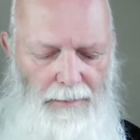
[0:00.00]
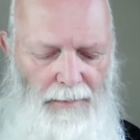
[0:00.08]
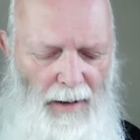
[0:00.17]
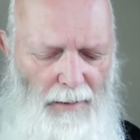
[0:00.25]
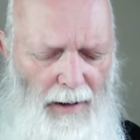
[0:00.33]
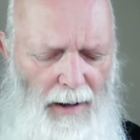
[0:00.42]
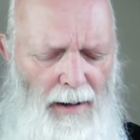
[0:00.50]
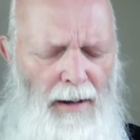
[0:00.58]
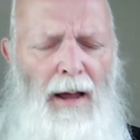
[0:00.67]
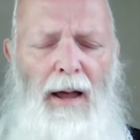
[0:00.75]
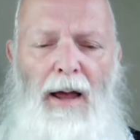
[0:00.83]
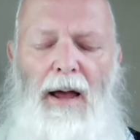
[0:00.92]
Okay,
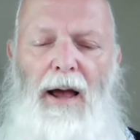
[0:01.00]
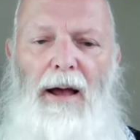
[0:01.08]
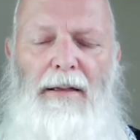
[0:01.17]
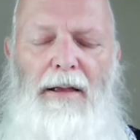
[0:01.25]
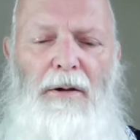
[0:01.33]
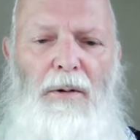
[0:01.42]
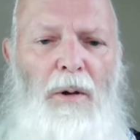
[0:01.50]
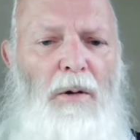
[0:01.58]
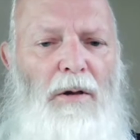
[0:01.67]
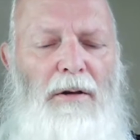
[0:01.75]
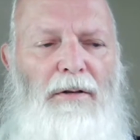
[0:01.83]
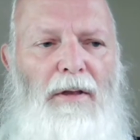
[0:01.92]
and then you
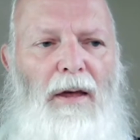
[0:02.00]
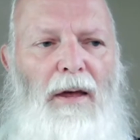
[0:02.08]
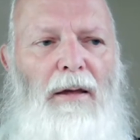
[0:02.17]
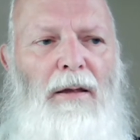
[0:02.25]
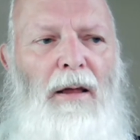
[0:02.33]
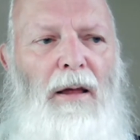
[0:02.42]
notice there